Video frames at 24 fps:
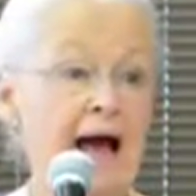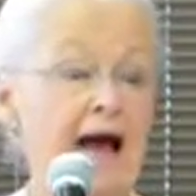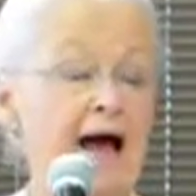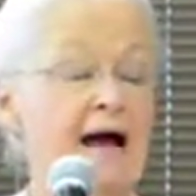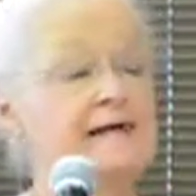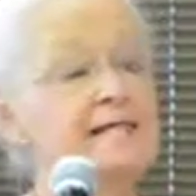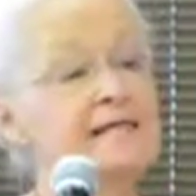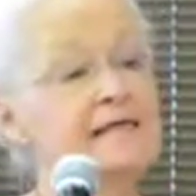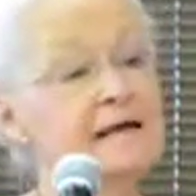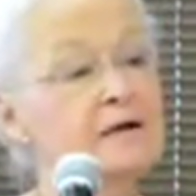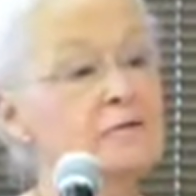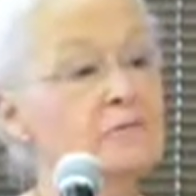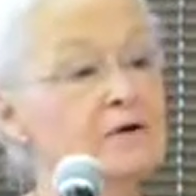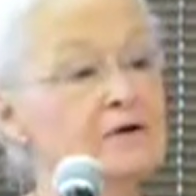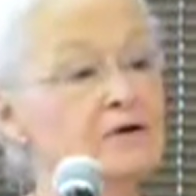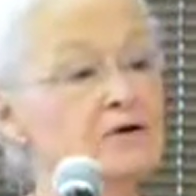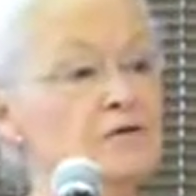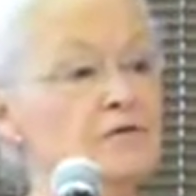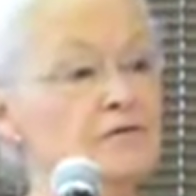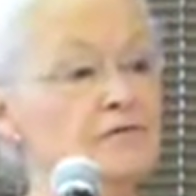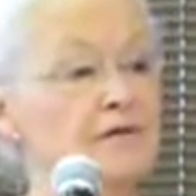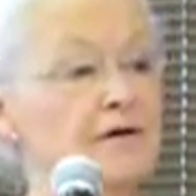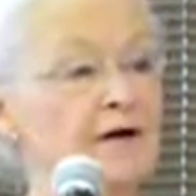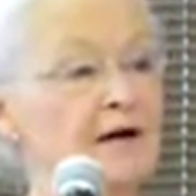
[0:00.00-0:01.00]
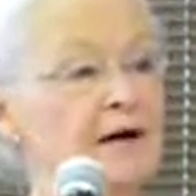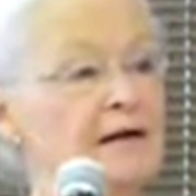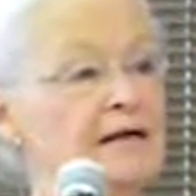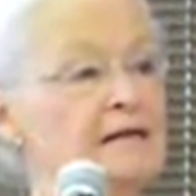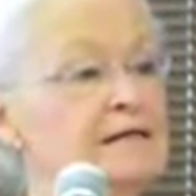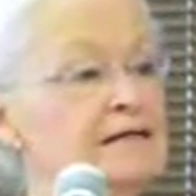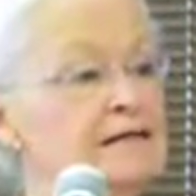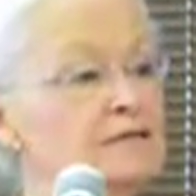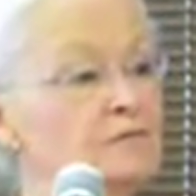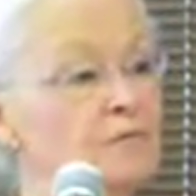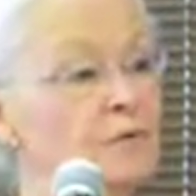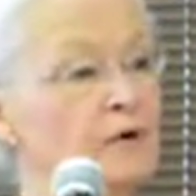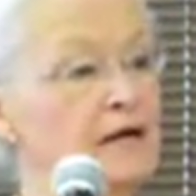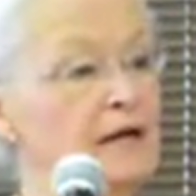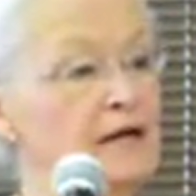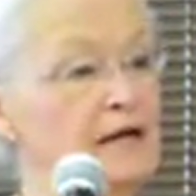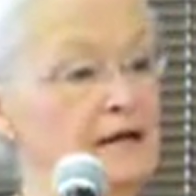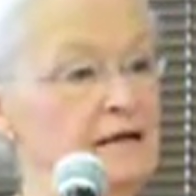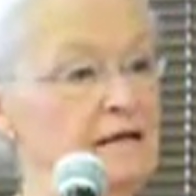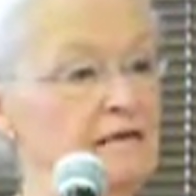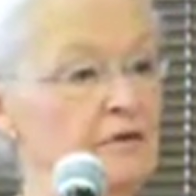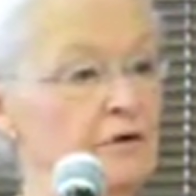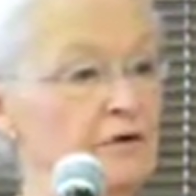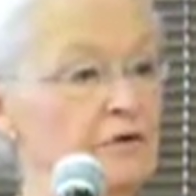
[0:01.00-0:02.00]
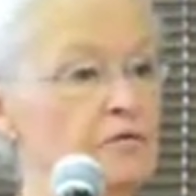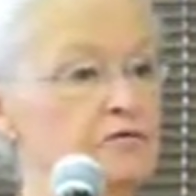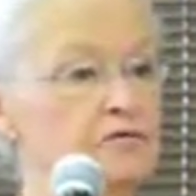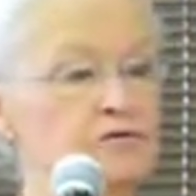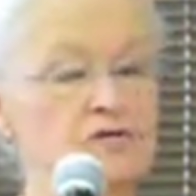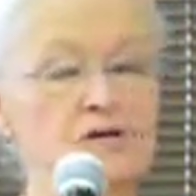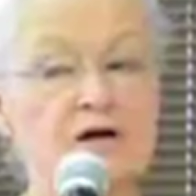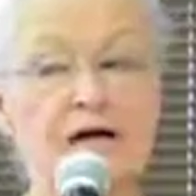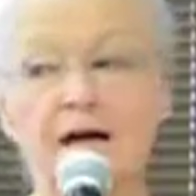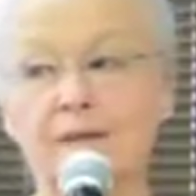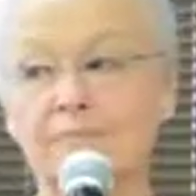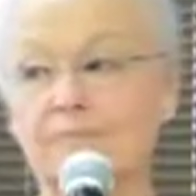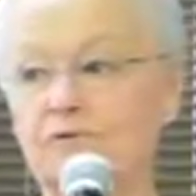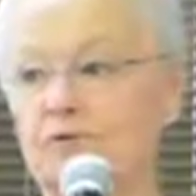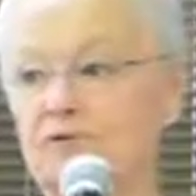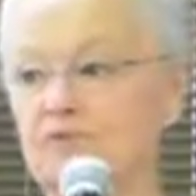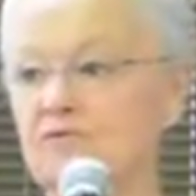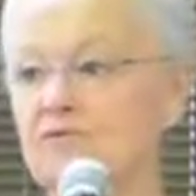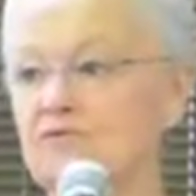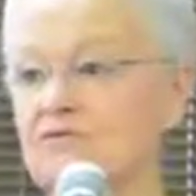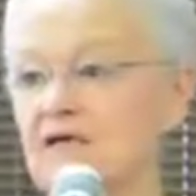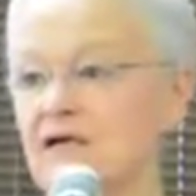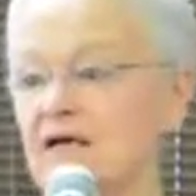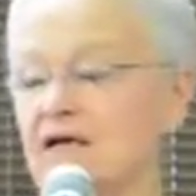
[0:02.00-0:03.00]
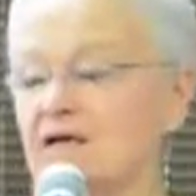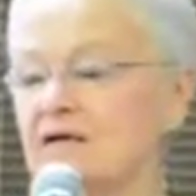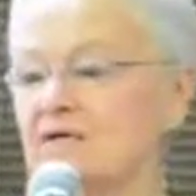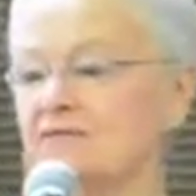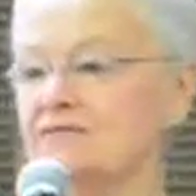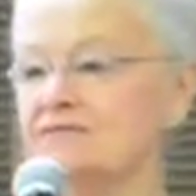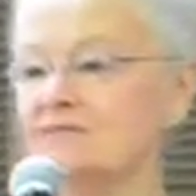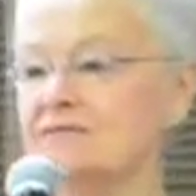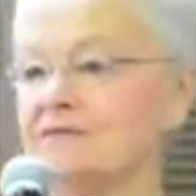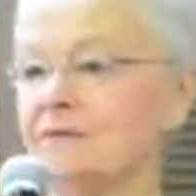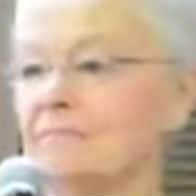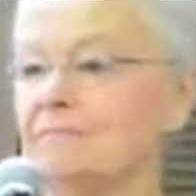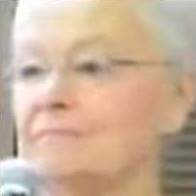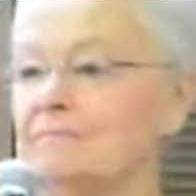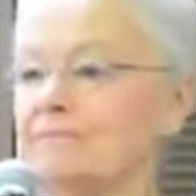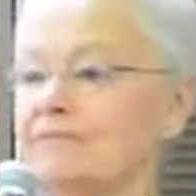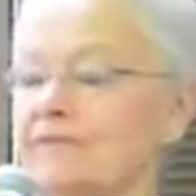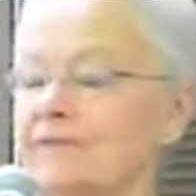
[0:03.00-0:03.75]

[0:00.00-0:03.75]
I think what you'll find in reading those chapters is